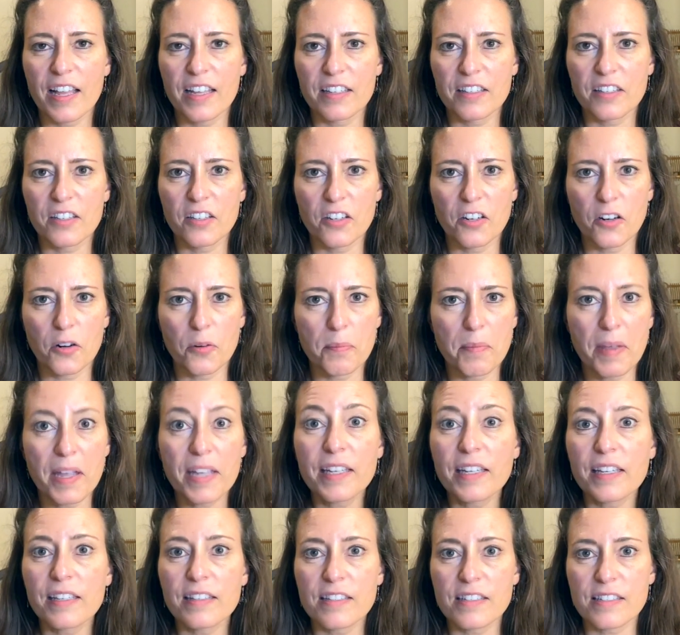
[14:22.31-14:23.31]

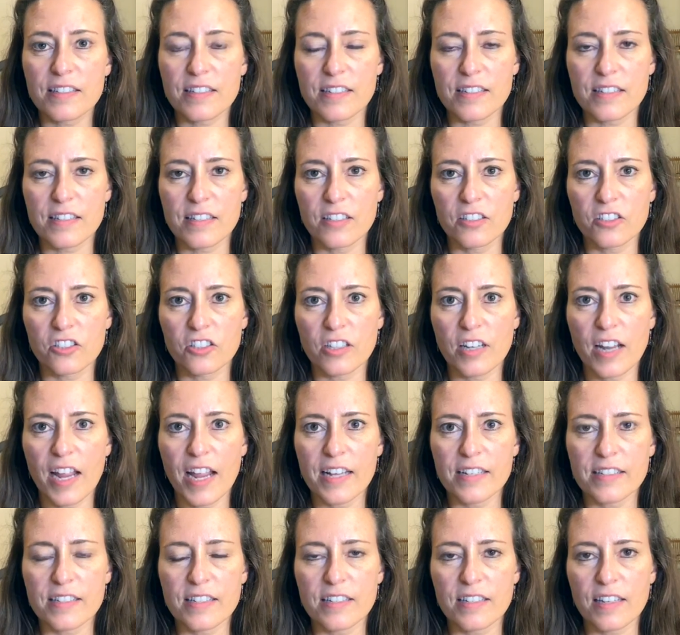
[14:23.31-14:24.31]
making this decision
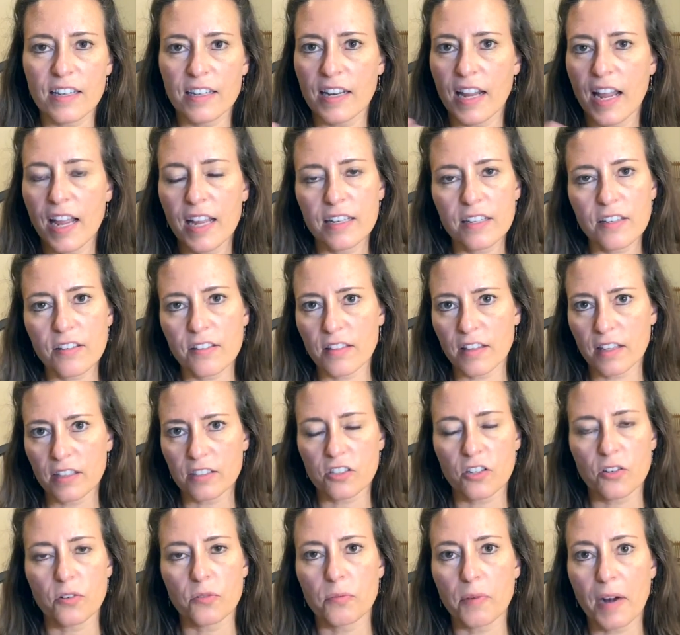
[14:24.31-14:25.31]
hasn't done anything
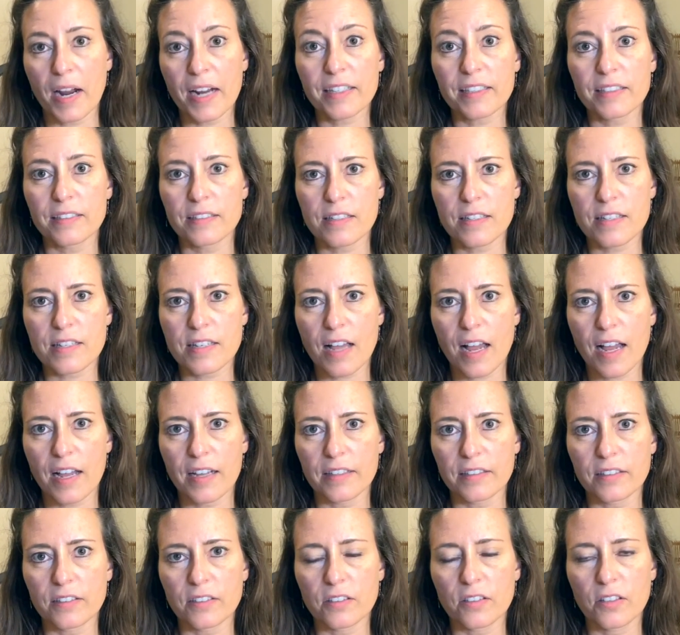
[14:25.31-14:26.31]
to
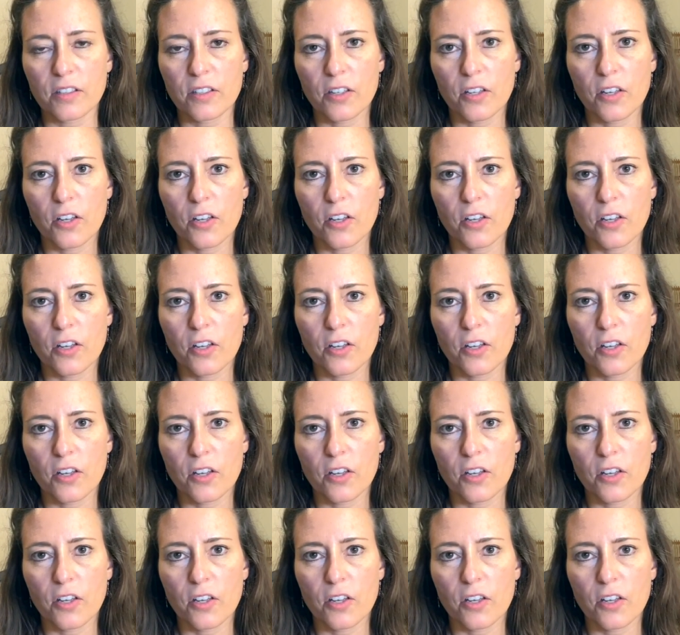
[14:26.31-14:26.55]
reconcile